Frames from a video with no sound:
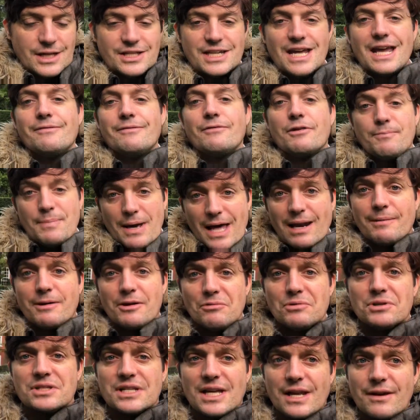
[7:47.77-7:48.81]
David Bellamy,
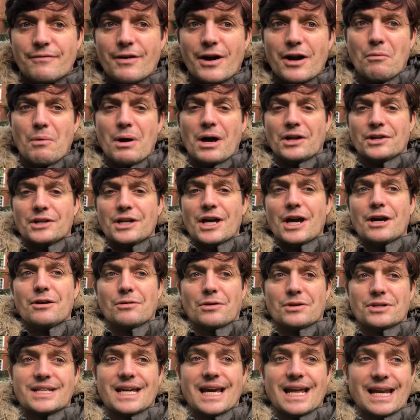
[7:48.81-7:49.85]
who was then very well known
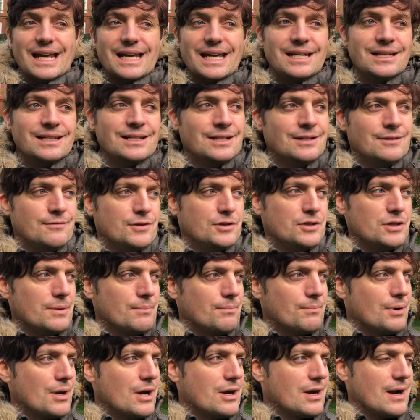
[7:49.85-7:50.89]
on telly for
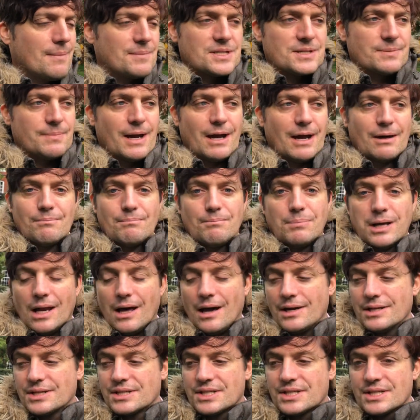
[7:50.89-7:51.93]
doing programmes about
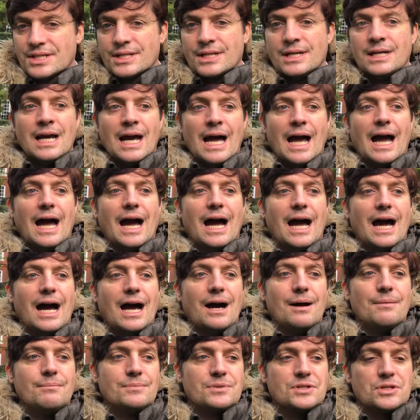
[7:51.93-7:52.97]
plants.
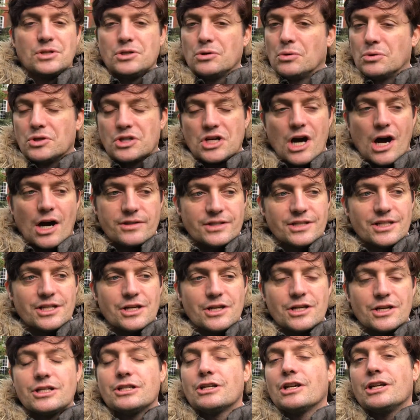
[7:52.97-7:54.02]
Sir George Gardner
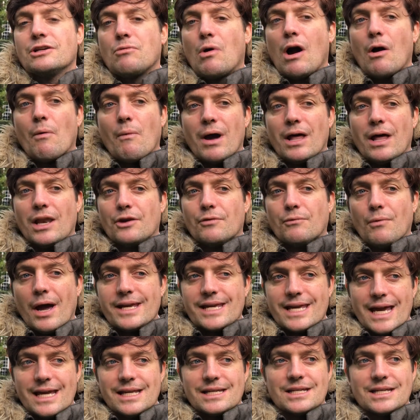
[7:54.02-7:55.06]
did quite well in
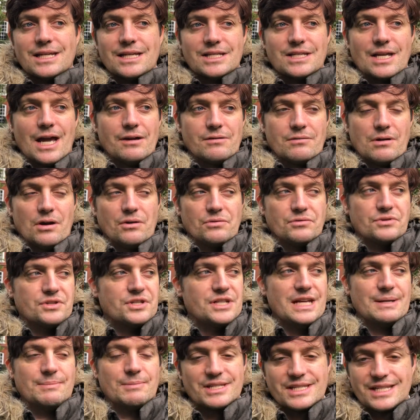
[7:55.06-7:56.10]
Reigate, his own old
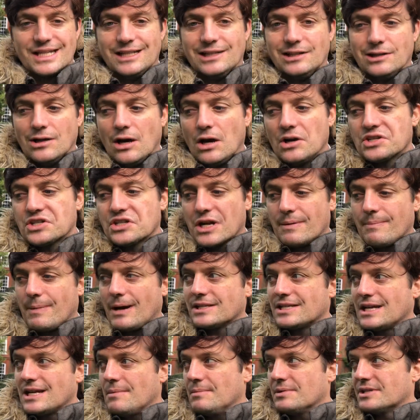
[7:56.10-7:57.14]
seat, but still lost, getting
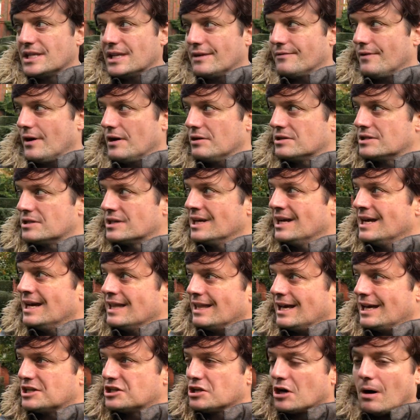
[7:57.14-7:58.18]
about 10% of the vote,
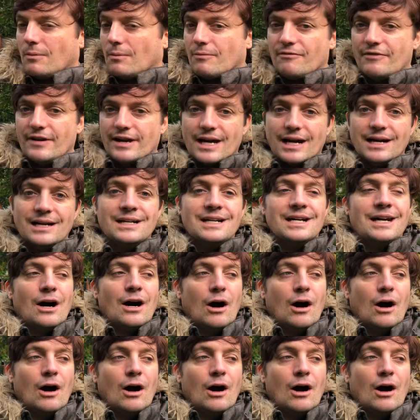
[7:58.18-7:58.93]
their top figure.